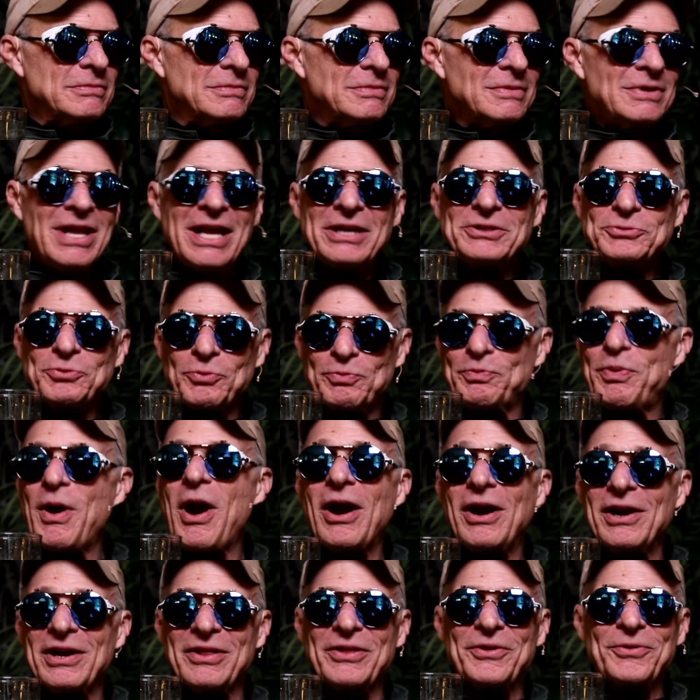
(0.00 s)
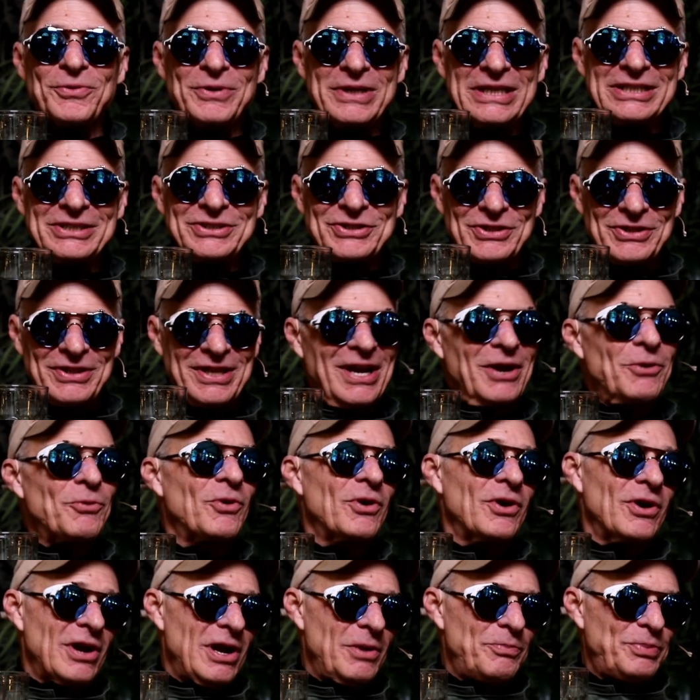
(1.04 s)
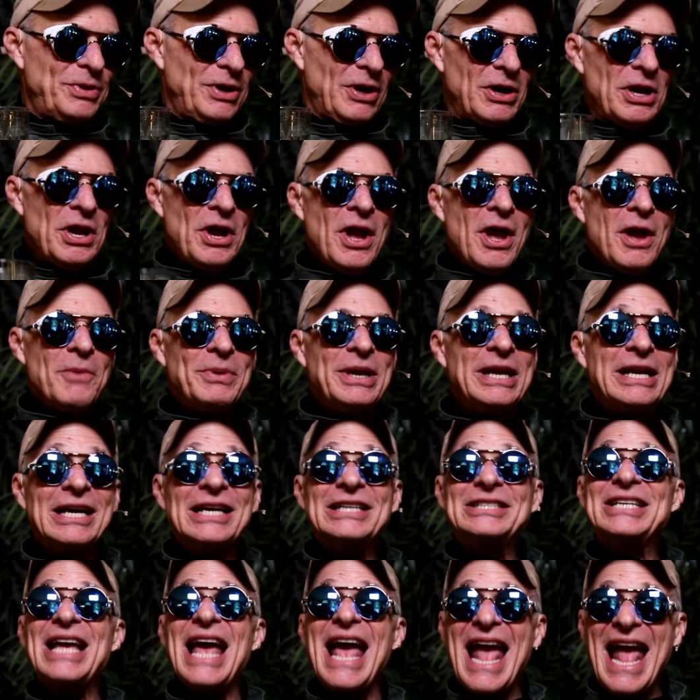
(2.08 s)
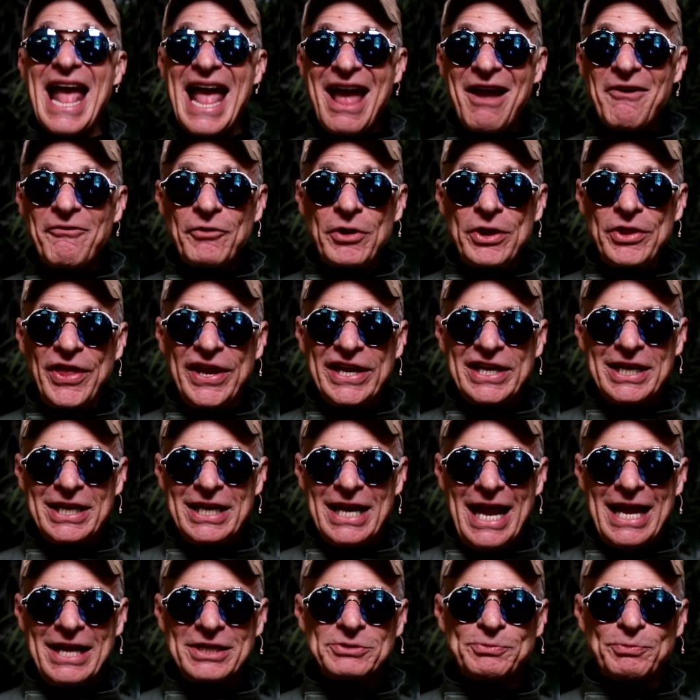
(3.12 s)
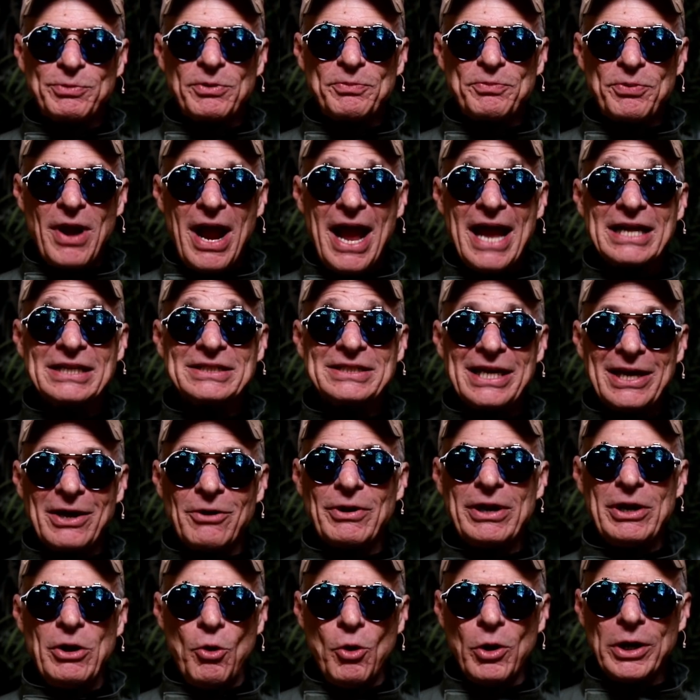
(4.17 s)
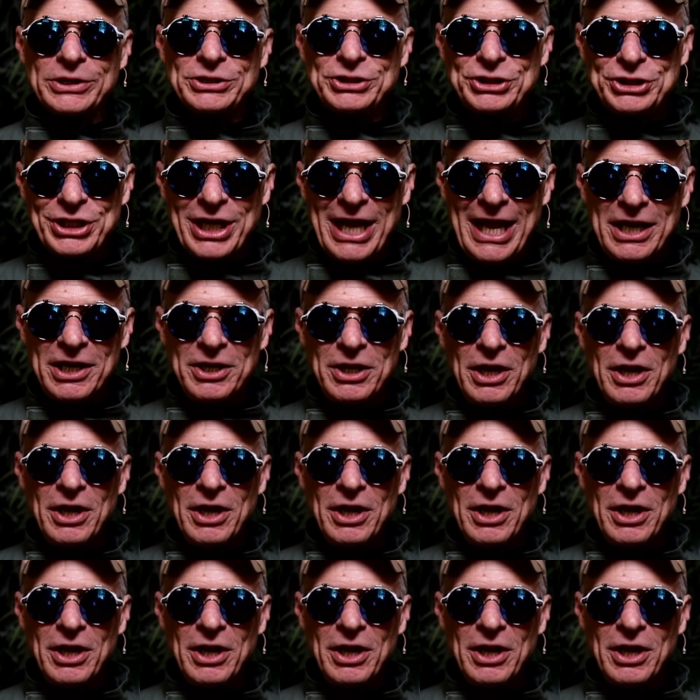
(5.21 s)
And that's part of the reason that we're up here, because everything today is proprietary horseshit.